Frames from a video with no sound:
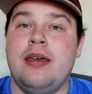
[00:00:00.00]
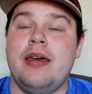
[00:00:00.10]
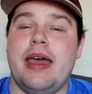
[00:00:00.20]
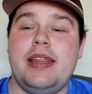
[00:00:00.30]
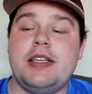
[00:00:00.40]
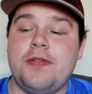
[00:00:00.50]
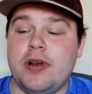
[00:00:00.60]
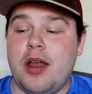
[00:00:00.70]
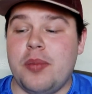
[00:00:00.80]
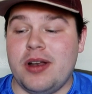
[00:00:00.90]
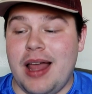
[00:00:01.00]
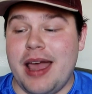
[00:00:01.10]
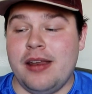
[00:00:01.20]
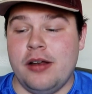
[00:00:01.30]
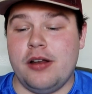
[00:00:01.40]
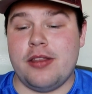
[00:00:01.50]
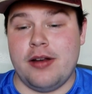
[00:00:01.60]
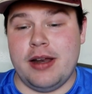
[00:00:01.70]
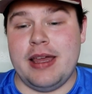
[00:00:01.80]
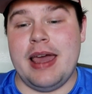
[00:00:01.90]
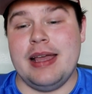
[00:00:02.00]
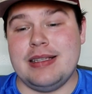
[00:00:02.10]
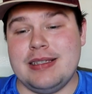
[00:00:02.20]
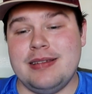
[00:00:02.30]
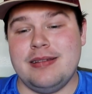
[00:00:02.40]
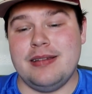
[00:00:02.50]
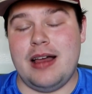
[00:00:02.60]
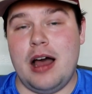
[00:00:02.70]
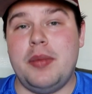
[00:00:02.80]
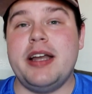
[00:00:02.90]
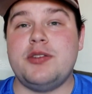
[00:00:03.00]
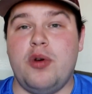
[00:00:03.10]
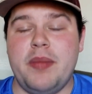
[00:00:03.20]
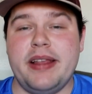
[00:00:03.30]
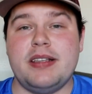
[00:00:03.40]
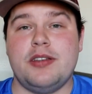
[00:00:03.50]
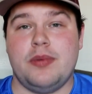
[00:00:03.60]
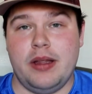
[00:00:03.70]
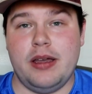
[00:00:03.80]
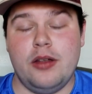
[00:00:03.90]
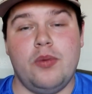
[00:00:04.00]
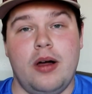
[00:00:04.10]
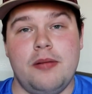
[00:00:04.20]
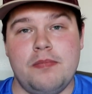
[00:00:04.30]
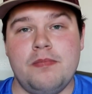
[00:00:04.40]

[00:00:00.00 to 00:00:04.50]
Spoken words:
At least for number 938, I might as well make this a really good one.